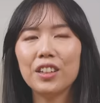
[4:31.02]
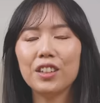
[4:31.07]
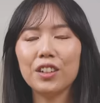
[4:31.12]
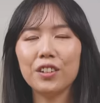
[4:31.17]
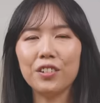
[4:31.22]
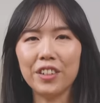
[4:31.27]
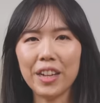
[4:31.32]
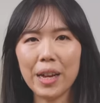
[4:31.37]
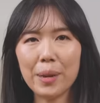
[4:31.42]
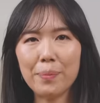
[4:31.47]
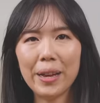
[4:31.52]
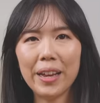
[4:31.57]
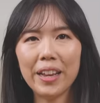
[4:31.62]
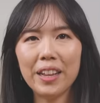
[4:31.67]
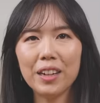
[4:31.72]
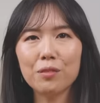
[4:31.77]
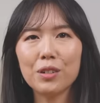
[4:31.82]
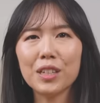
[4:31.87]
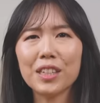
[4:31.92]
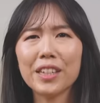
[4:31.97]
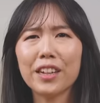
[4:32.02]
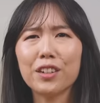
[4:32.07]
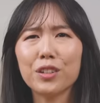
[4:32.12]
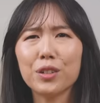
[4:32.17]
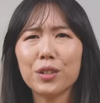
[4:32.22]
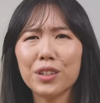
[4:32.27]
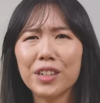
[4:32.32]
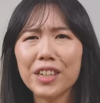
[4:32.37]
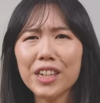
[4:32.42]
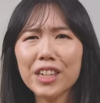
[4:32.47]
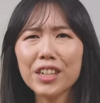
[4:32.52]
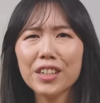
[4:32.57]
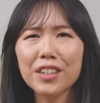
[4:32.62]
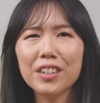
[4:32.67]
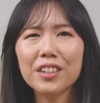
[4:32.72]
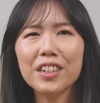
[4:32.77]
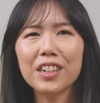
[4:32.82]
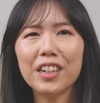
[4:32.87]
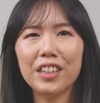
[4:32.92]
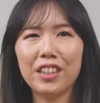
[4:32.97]
The fude pen was like a
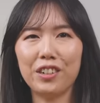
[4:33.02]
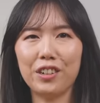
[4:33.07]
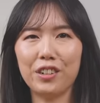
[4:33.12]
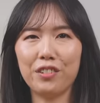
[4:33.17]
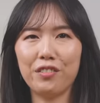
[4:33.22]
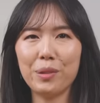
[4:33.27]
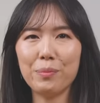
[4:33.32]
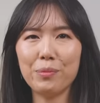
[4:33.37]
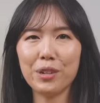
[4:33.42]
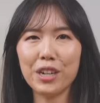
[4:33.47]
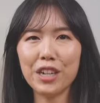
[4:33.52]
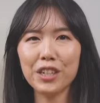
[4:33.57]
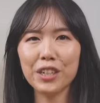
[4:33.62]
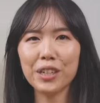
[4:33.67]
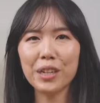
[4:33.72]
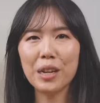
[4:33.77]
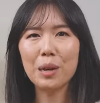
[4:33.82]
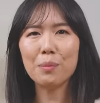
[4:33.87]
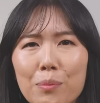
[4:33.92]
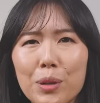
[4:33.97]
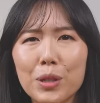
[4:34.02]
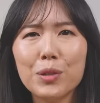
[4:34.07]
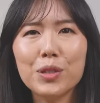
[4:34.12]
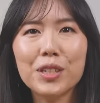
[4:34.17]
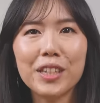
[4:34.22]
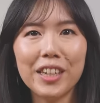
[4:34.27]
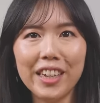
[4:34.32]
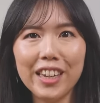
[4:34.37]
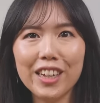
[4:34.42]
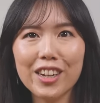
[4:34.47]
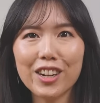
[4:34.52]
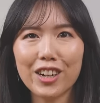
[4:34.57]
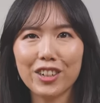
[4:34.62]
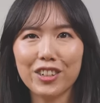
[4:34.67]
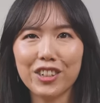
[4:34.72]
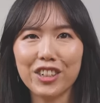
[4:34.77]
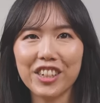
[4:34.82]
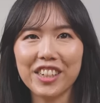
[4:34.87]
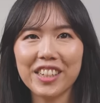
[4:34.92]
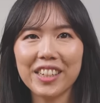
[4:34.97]
traditional calligraphy brush but used ink
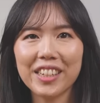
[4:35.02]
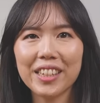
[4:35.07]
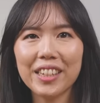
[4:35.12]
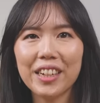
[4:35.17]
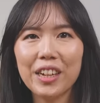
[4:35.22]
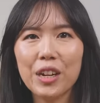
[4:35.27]
cartridges,